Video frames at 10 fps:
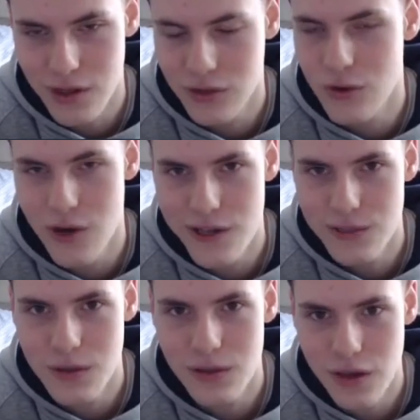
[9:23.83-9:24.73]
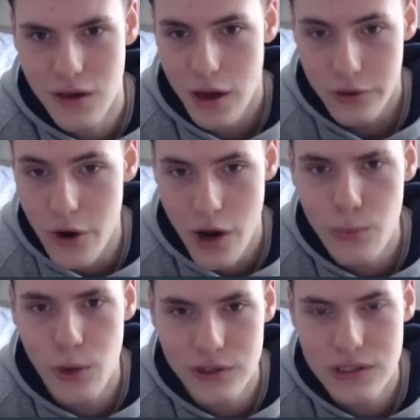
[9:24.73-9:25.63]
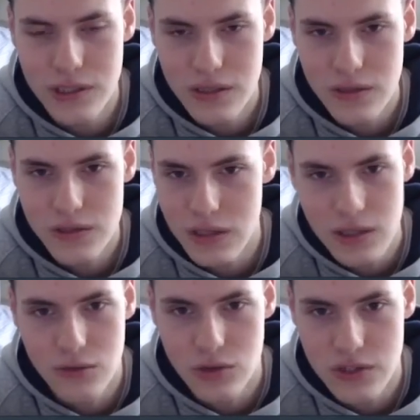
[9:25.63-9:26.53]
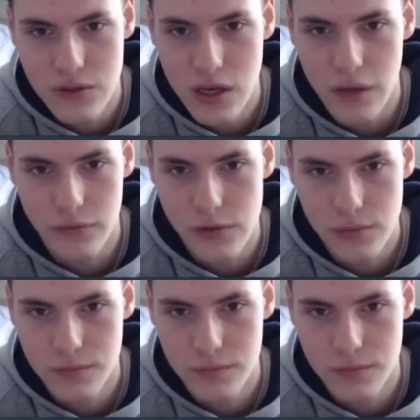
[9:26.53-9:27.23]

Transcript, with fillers: Like, don't ask me, like, I know I want to delete this. And then it'll just delete everything.